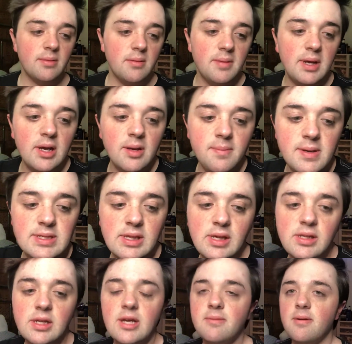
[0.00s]
my makeup is I
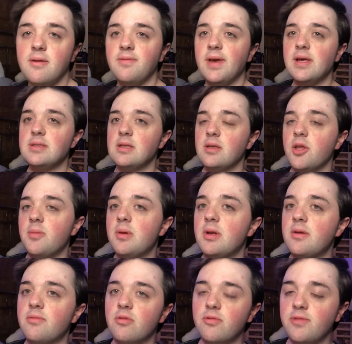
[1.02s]
like to give my face a little bit
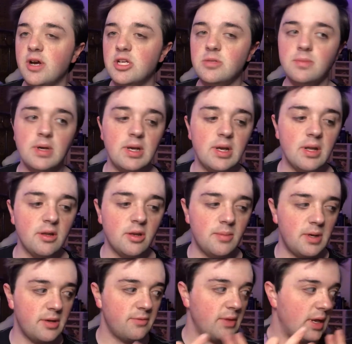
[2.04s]
of refreshment, a little
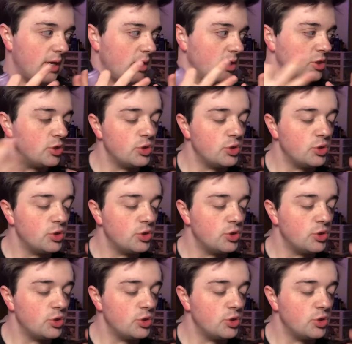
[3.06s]
bit of, like...